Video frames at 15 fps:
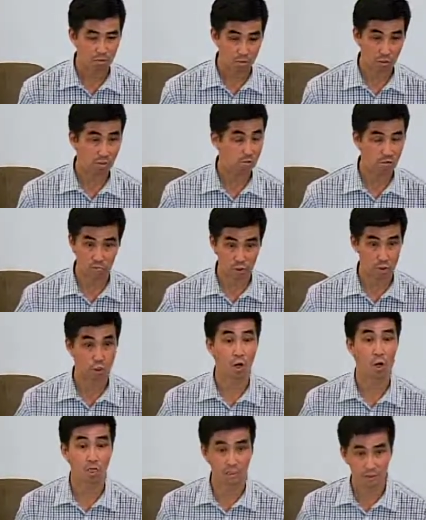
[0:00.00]
the, there's a
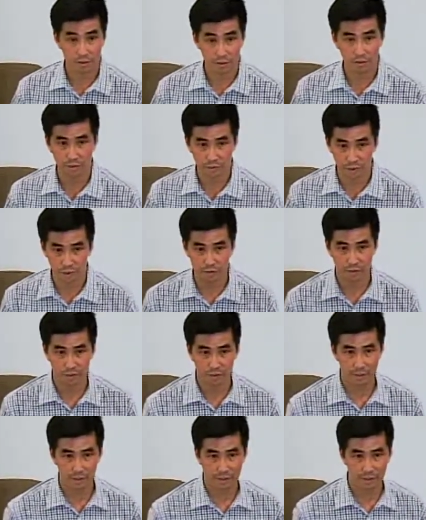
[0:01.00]
cost associated
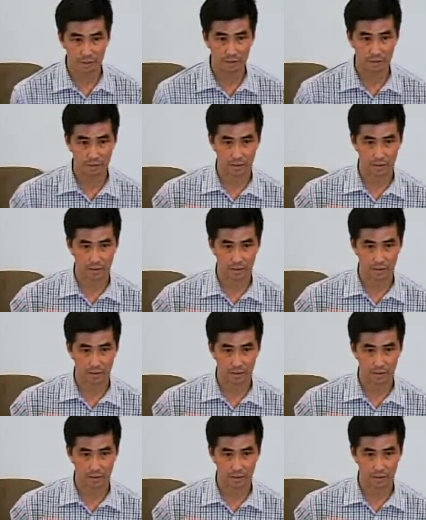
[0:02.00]
with it too.